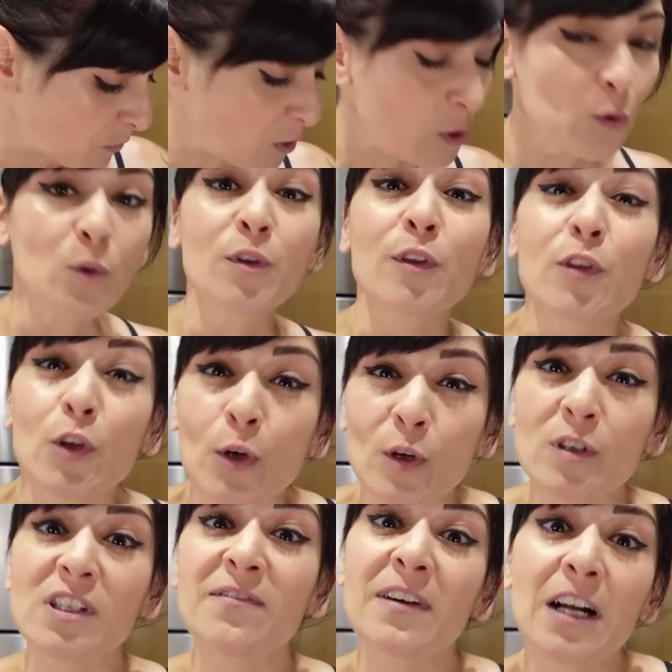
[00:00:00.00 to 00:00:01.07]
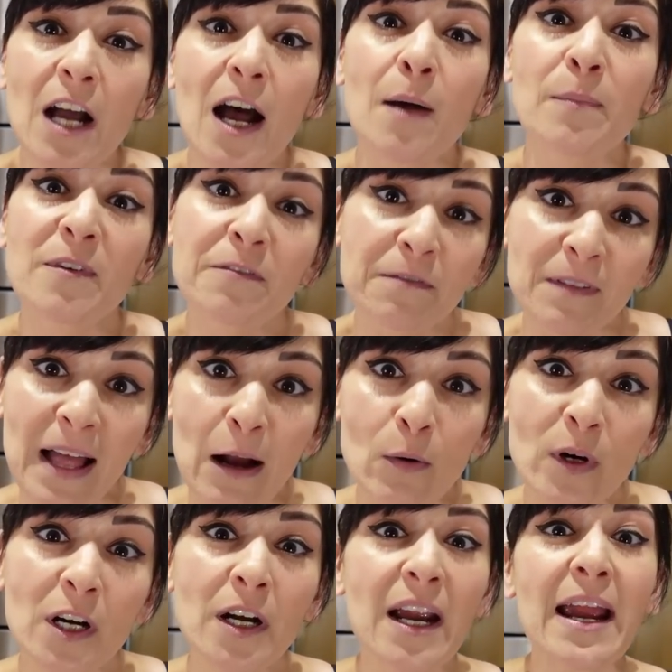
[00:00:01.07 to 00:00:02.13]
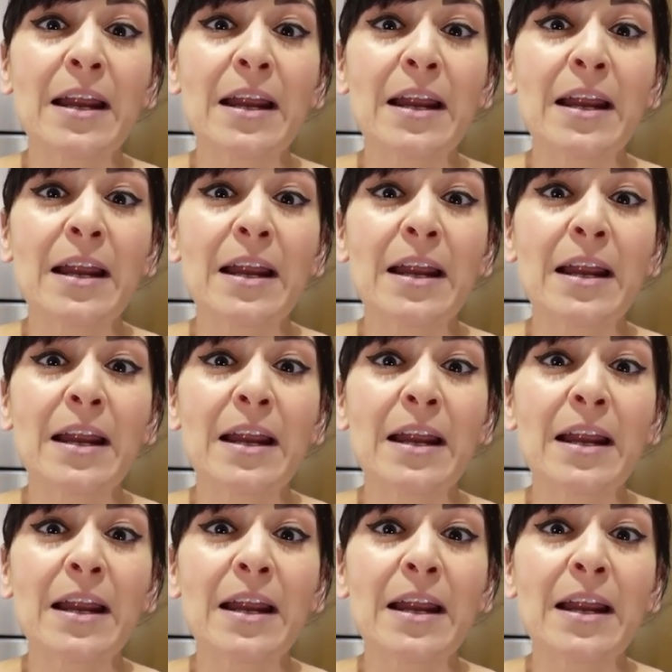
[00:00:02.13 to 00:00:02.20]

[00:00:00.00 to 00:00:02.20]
two thirds of a cup of flour